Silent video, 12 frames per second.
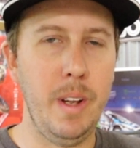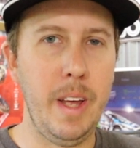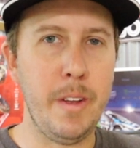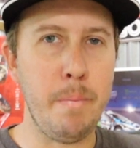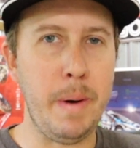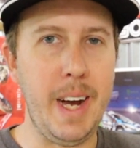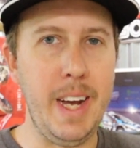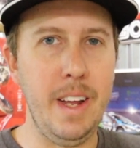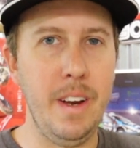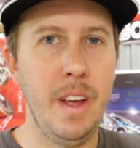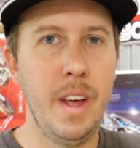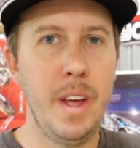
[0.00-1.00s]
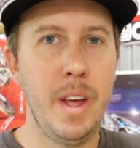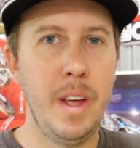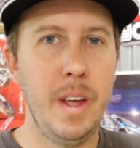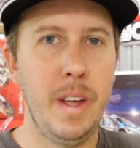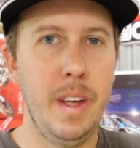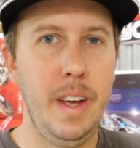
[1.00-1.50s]
less buy it
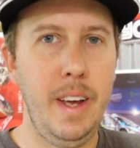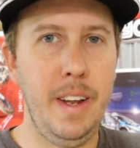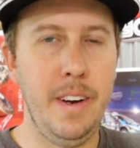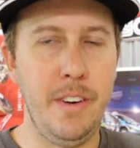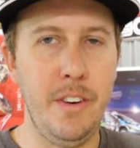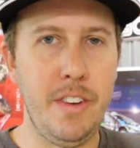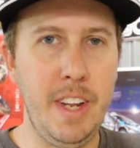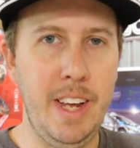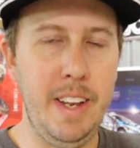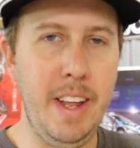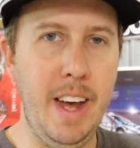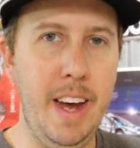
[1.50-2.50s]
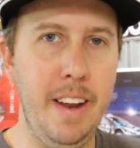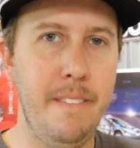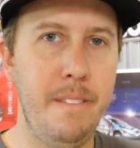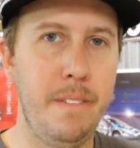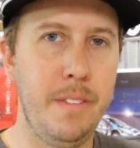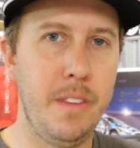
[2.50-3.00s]
and understand that
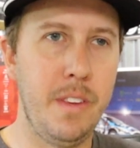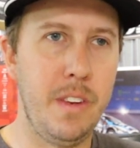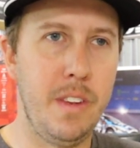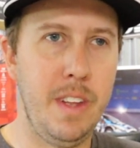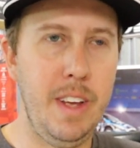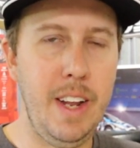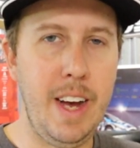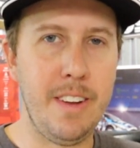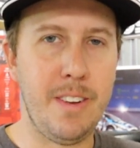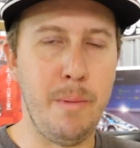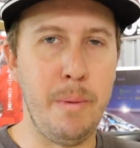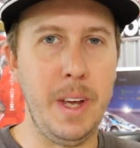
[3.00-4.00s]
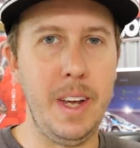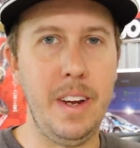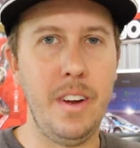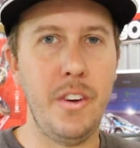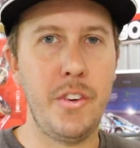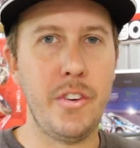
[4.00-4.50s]
it has to
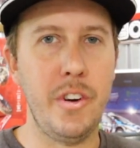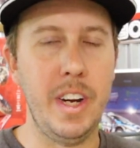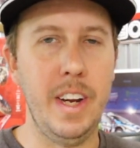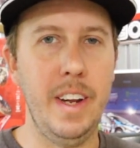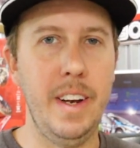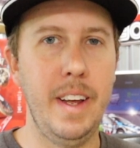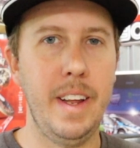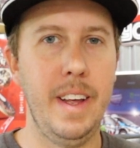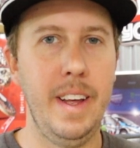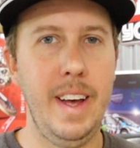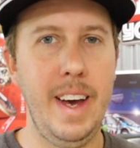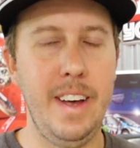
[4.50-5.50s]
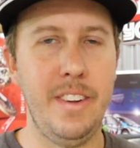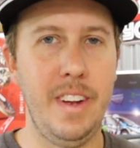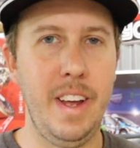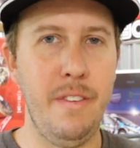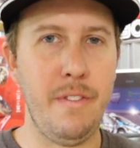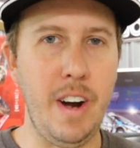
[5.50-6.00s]
be treated as
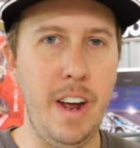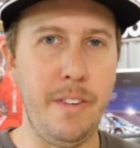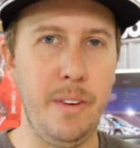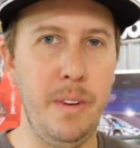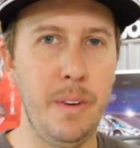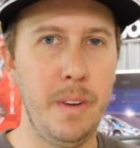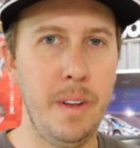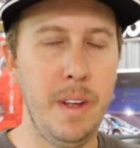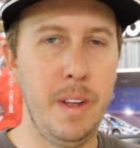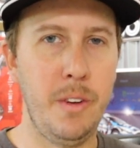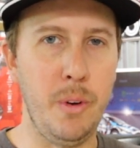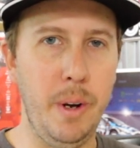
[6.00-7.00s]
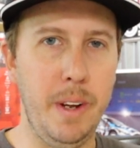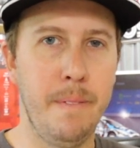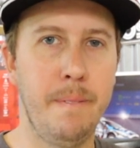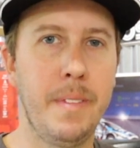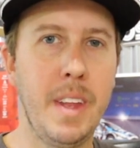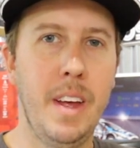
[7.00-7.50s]
a fragile toy.
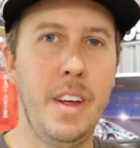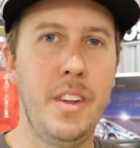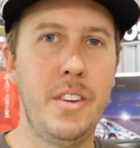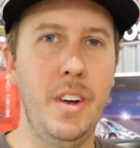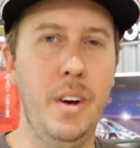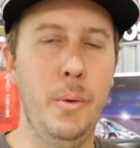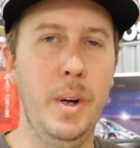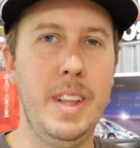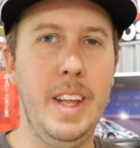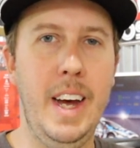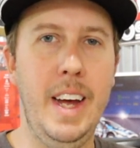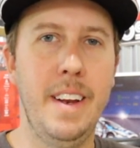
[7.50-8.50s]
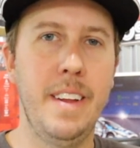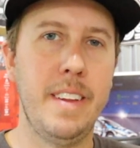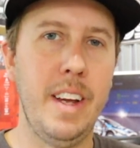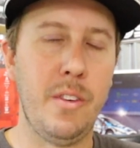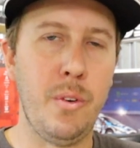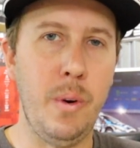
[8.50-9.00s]
So with that,
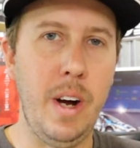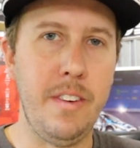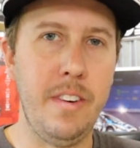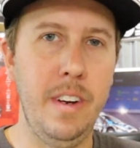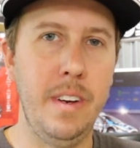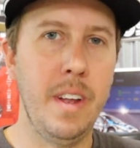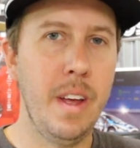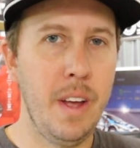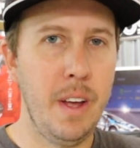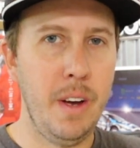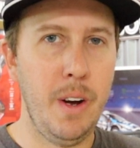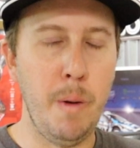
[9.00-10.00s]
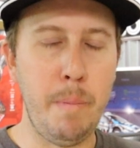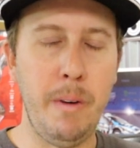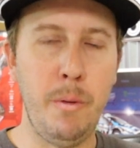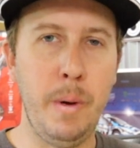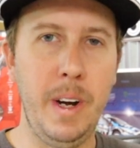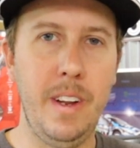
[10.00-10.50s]
thanks for watching. Hope
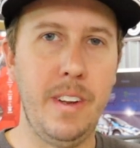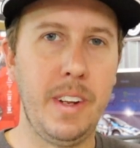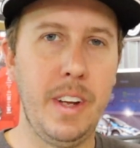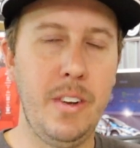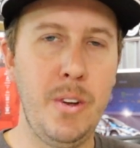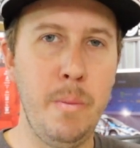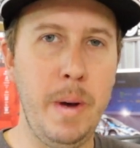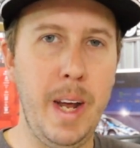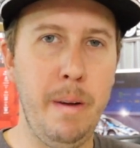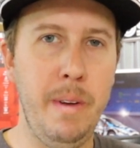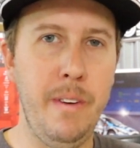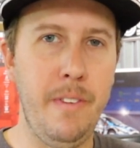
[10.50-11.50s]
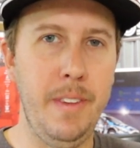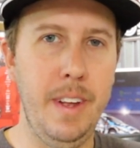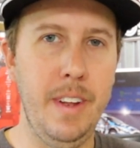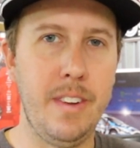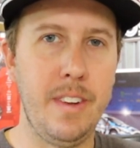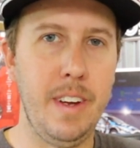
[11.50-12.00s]
everybody doesn't get too mad at me for
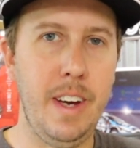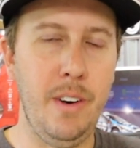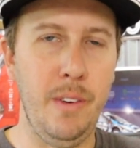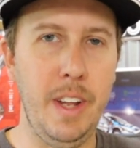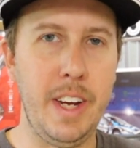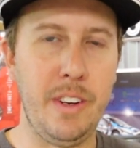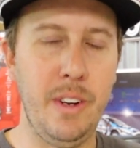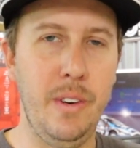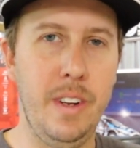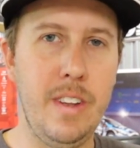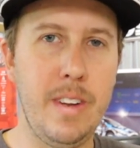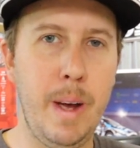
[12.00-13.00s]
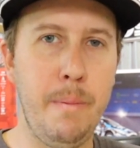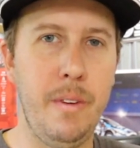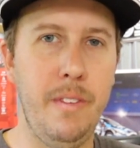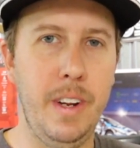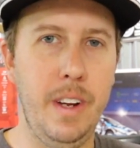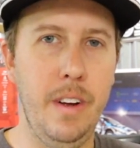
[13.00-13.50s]
this. I don't like doing these types
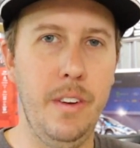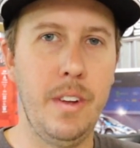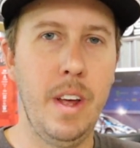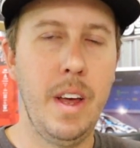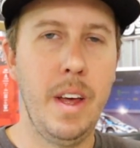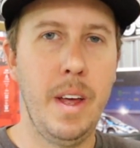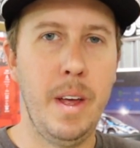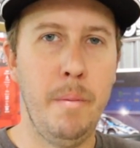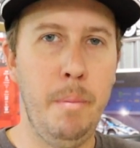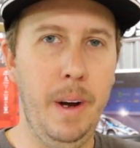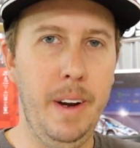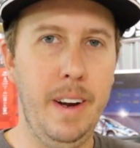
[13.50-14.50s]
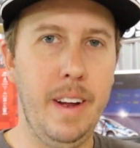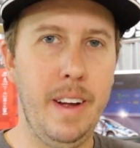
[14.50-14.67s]
of videos, but